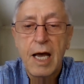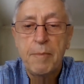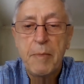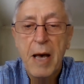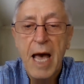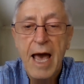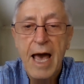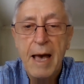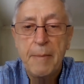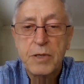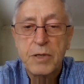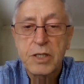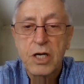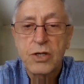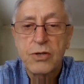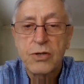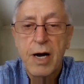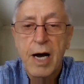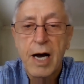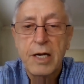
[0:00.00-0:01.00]
perhaps to
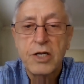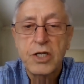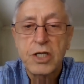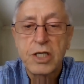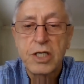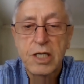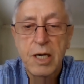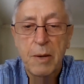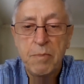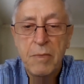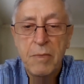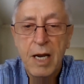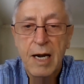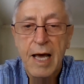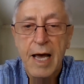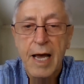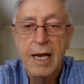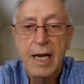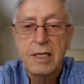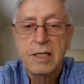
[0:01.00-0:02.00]
try and
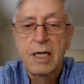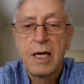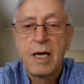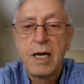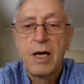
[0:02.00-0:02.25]
stimulate